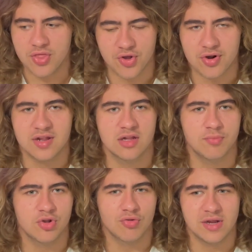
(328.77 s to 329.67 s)

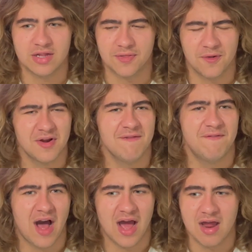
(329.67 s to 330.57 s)
30-some degrees, like
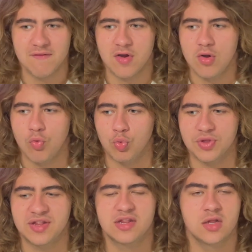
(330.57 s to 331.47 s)
35
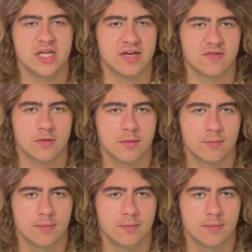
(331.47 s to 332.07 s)
with sleet.